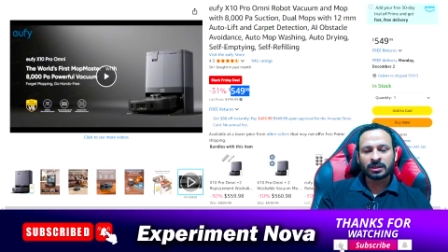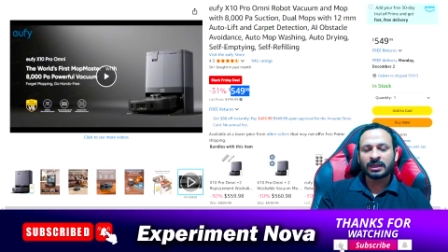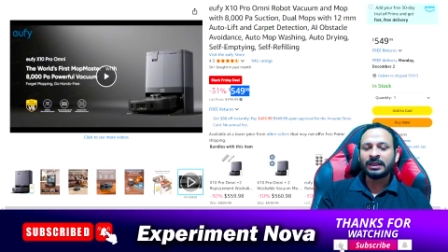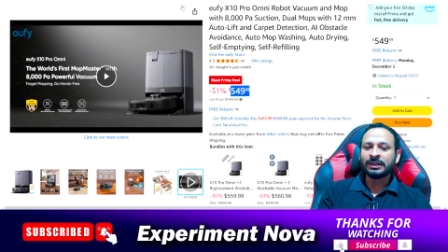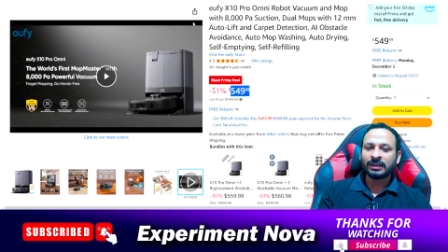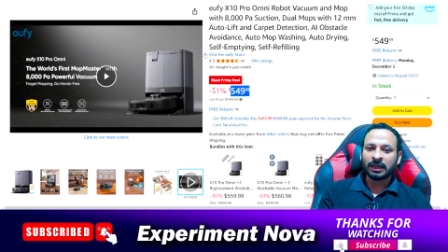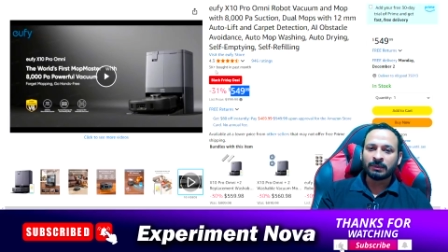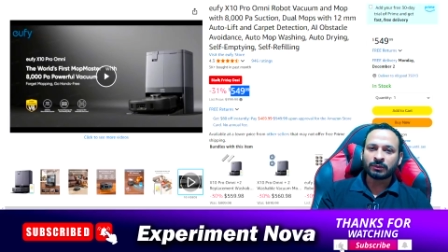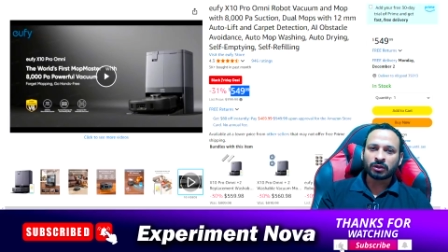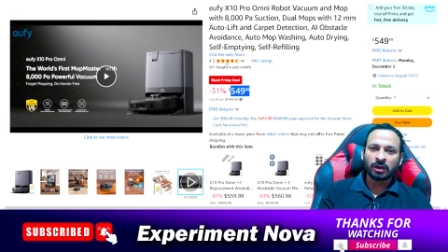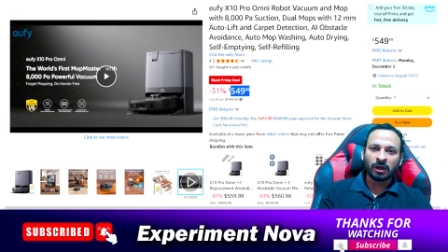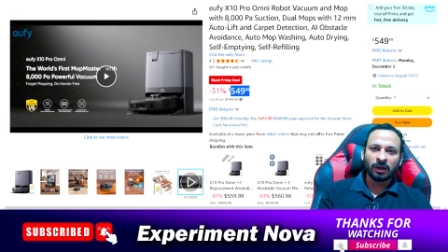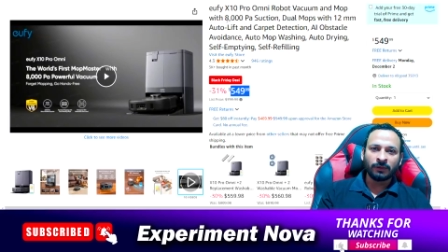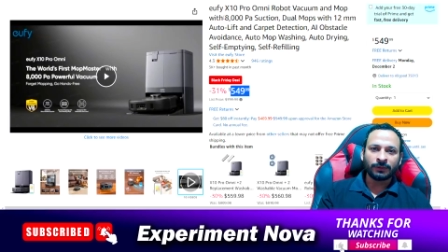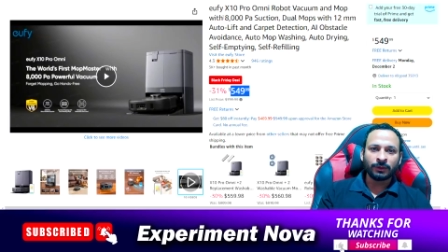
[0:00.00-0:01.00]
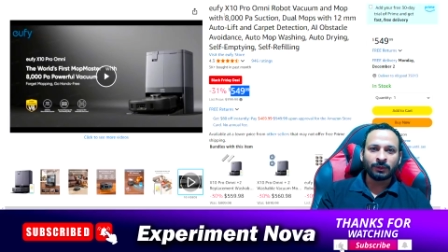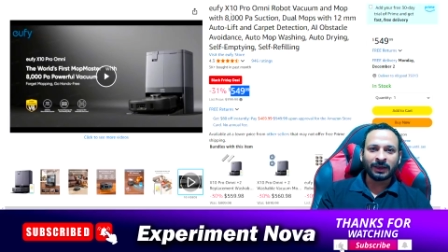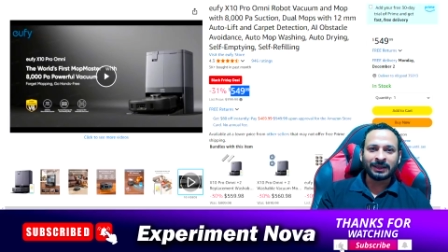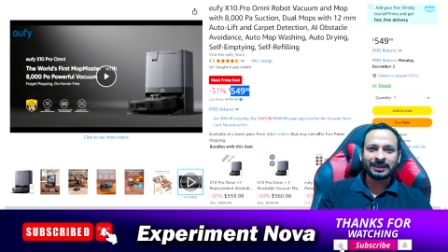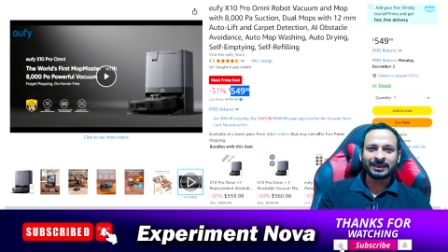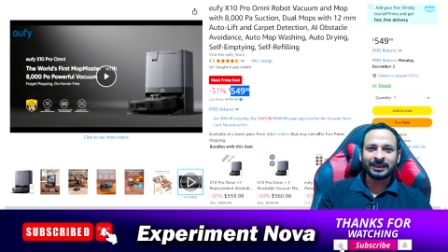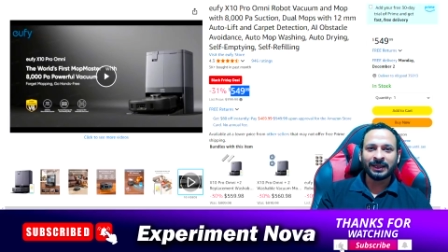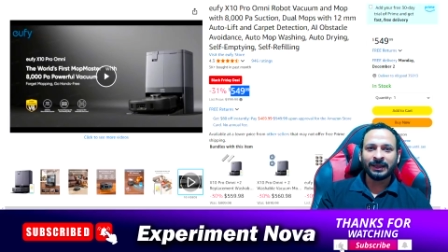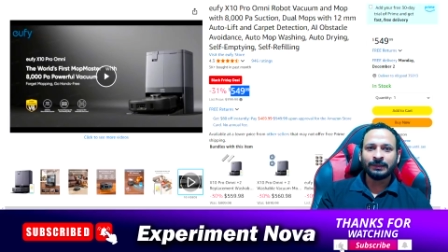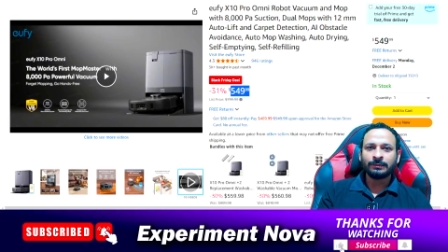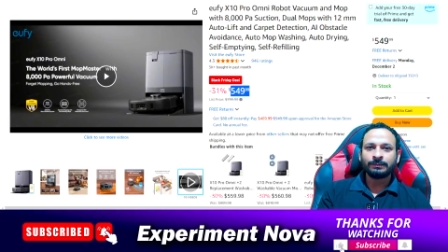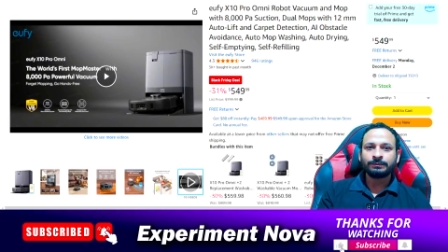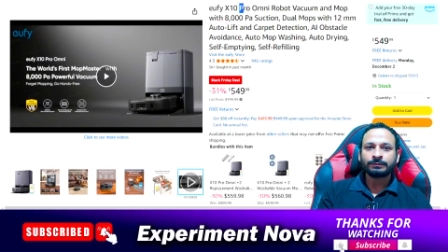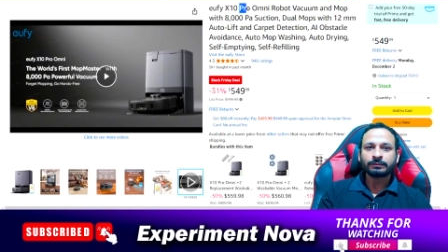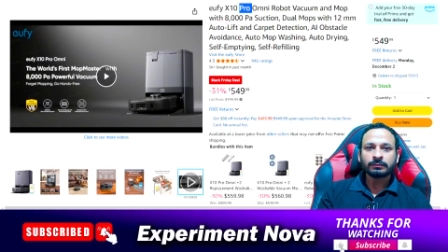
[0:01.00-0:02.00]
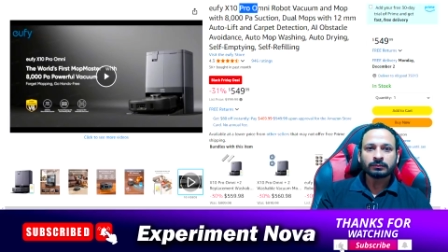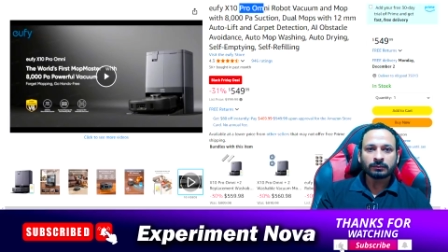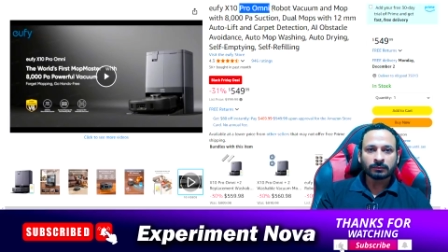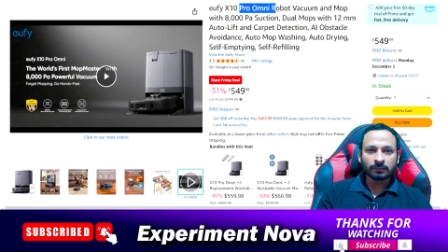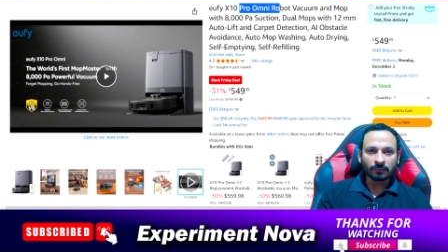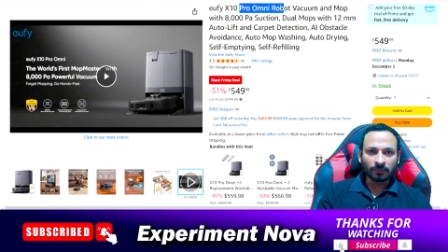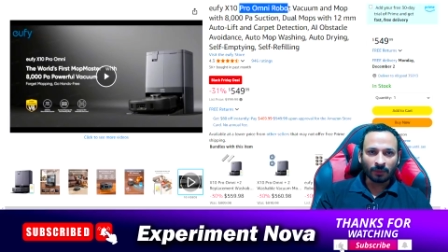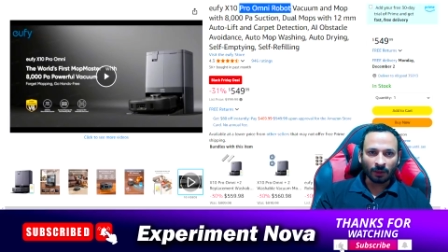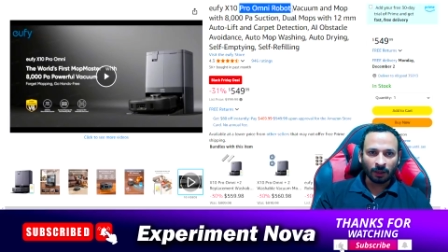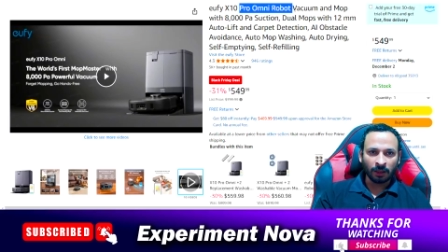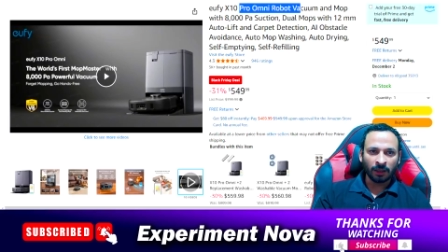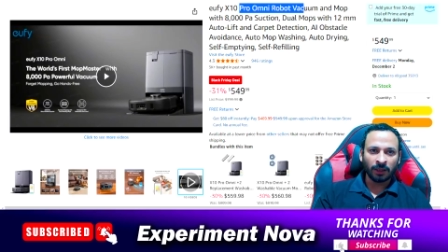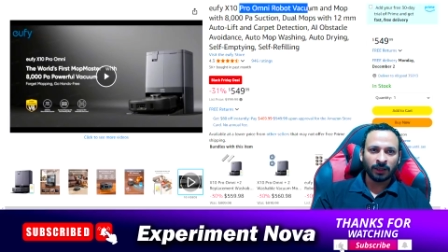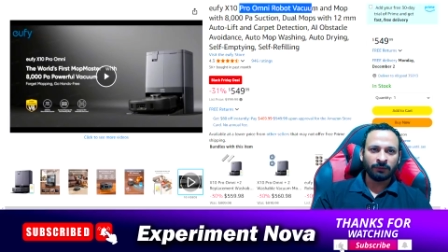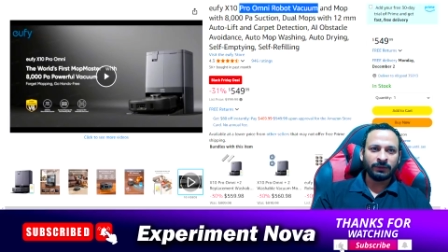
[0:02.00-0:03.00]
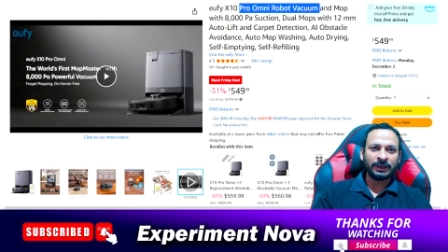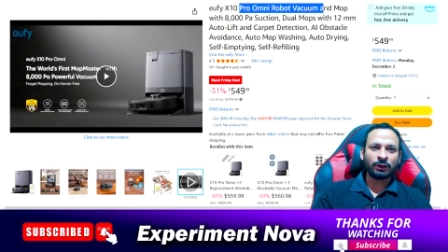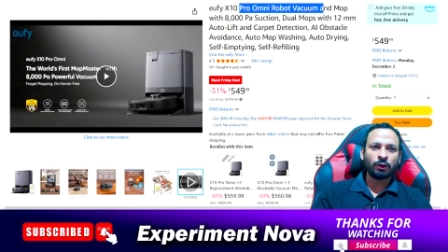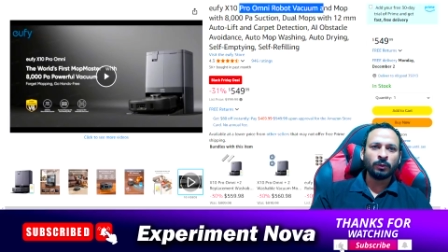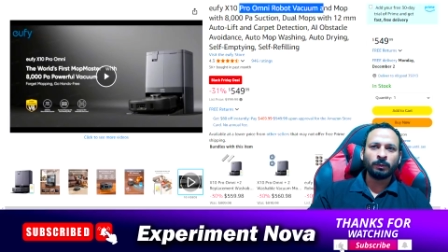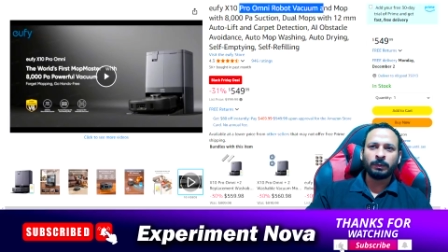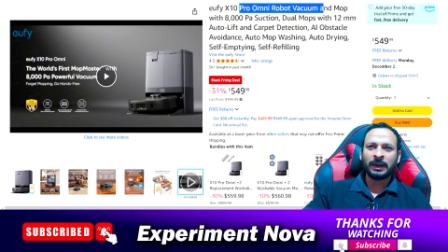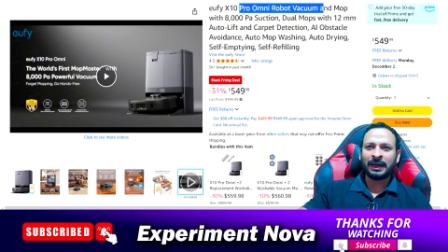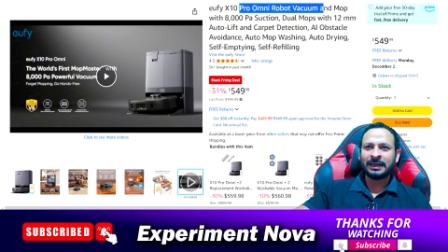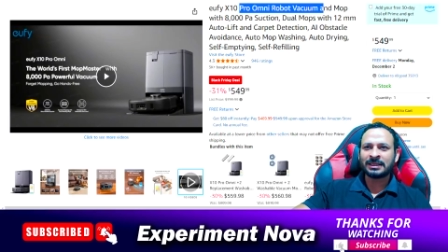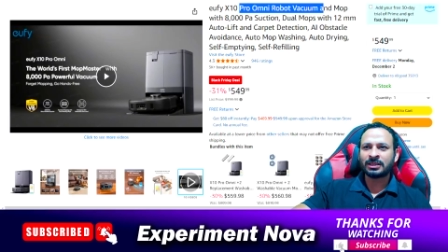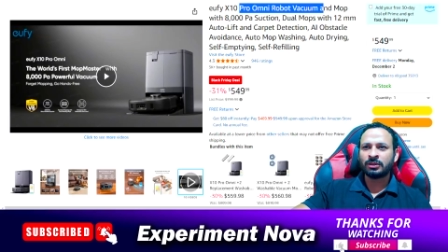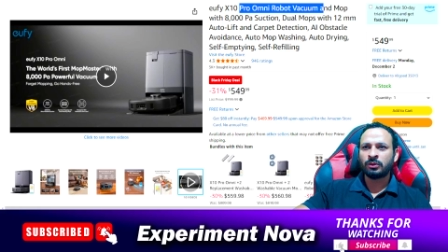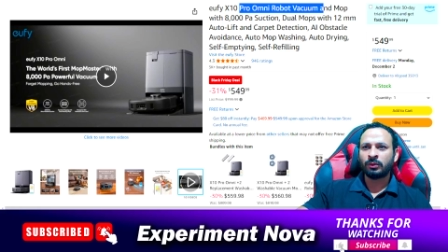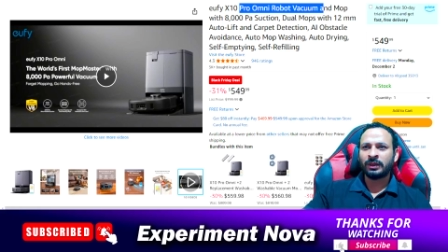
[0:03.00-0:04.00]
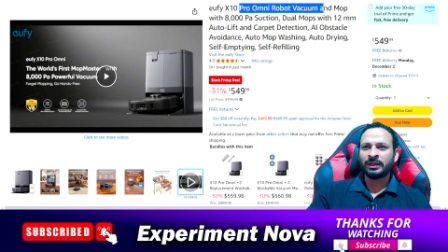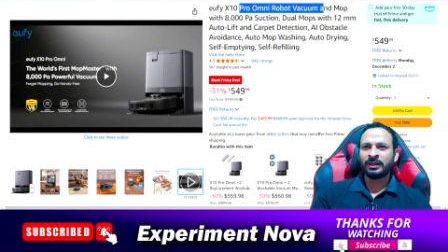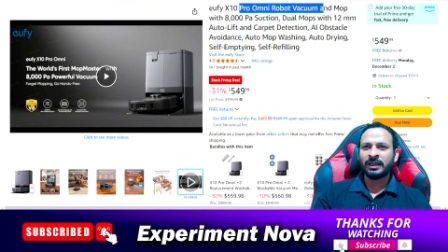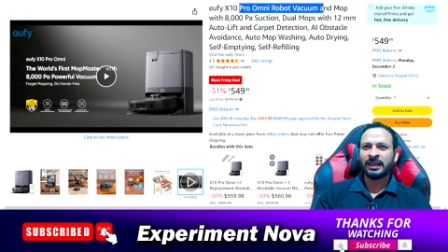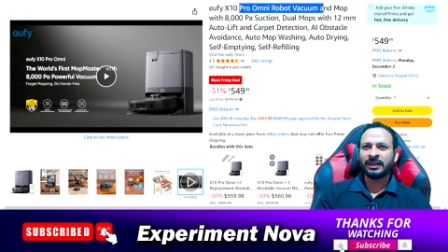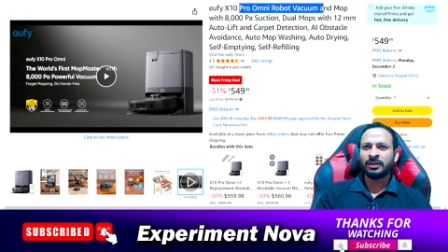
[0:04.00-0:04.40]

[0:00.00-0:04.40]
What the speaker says: in terms of, you can say, vacuum parts, then